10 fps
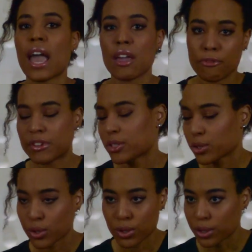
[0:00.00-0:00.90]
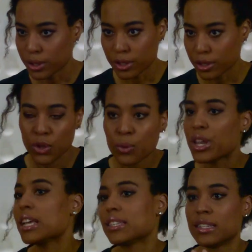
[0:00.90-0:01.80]
a physical
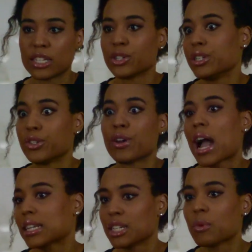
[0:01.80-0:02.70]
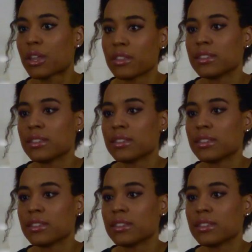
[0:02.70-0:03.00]
unit that you're interacting with.